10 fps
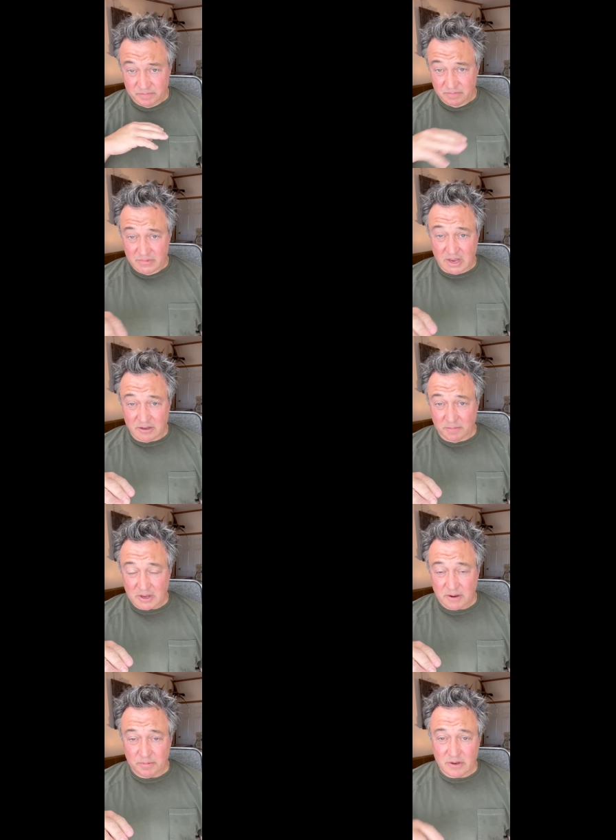that's a
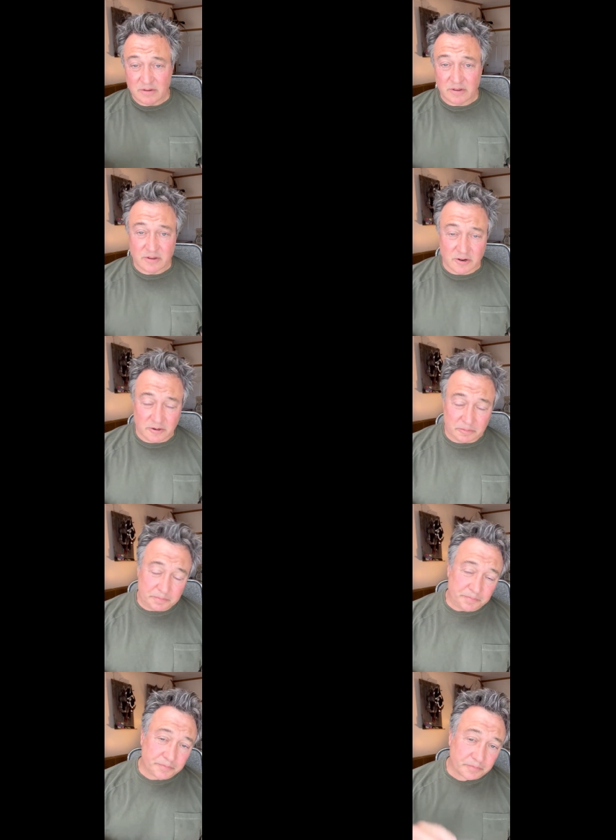bad place to start.
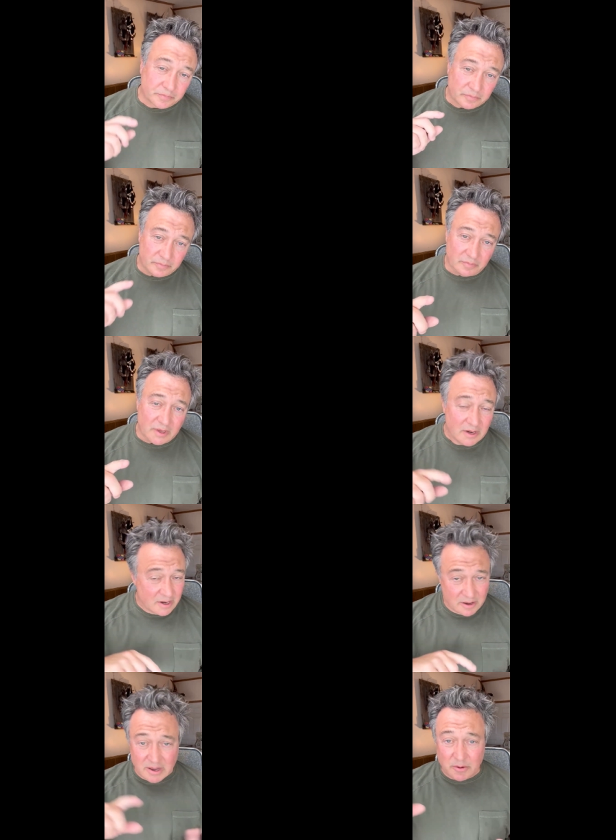
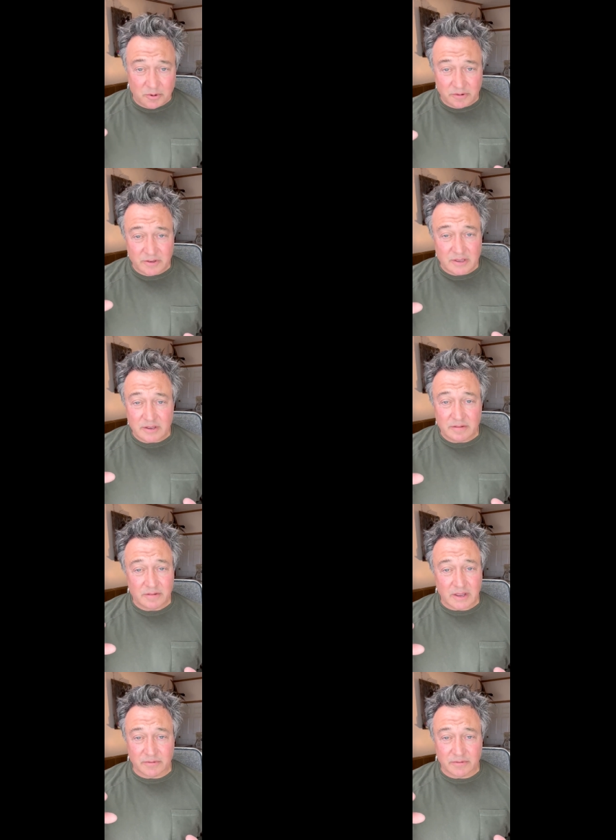Now, I will say this: I've